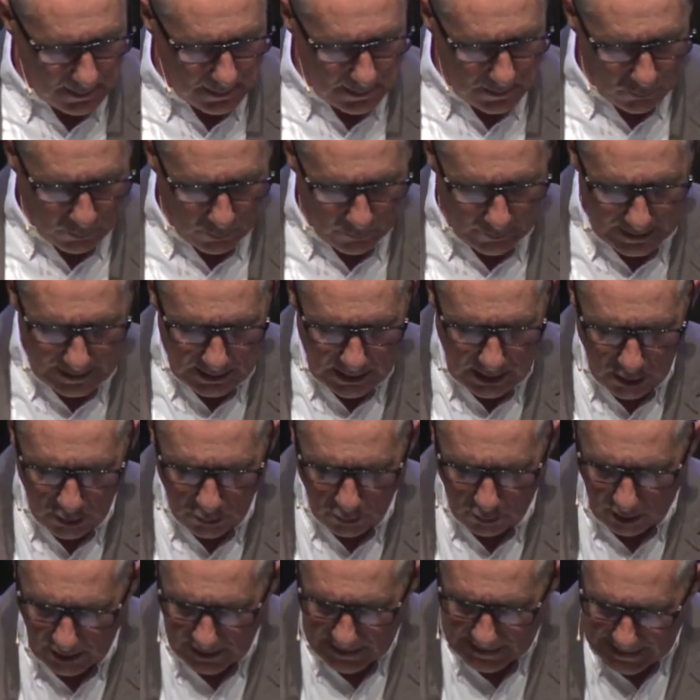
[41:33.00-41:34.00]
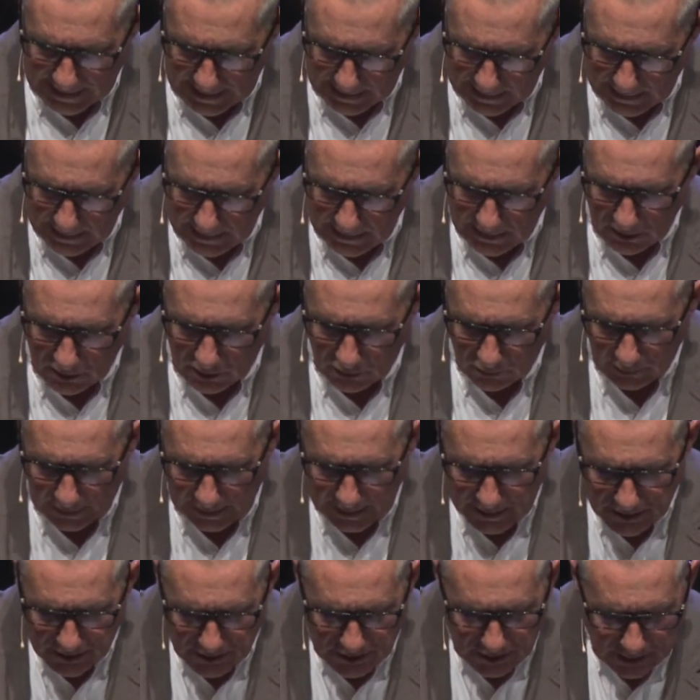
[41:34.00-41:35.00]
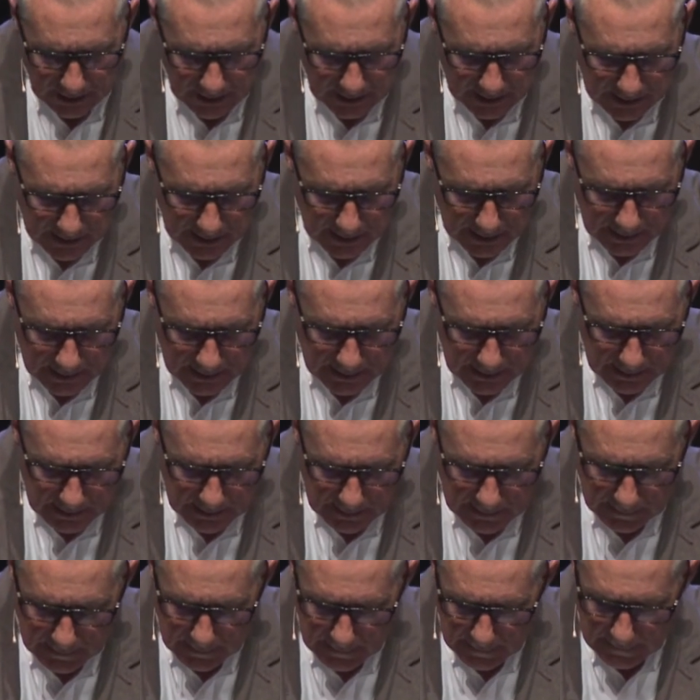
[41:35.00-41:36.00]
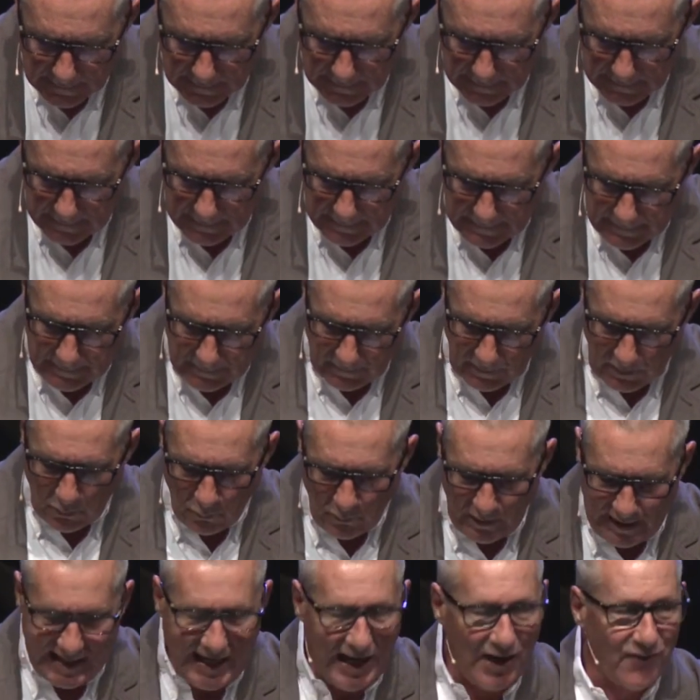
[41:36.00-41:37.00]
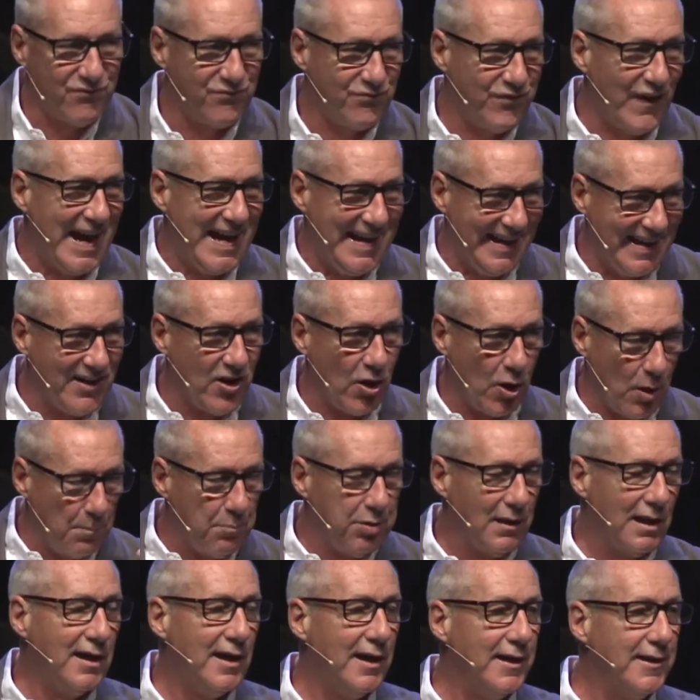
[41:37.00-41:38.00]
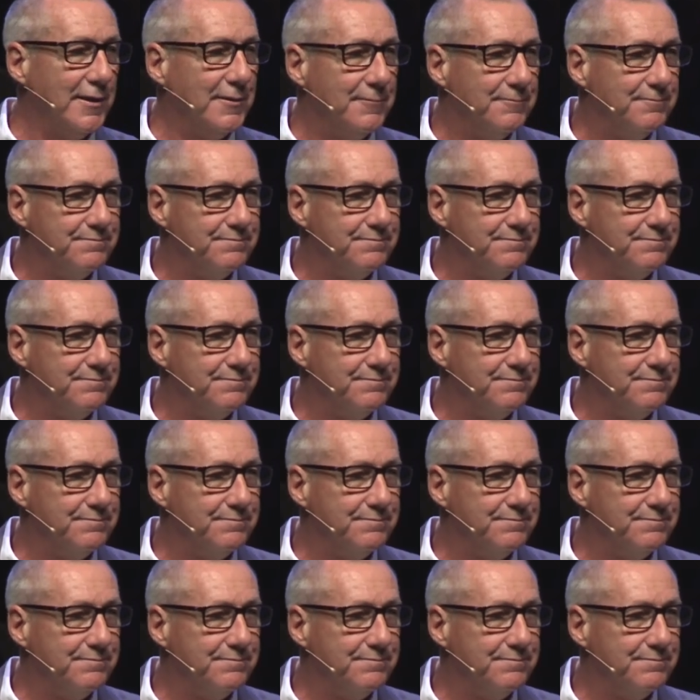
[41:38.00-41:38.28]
When we know our identity in Christ Jesus, we got fight in our blood.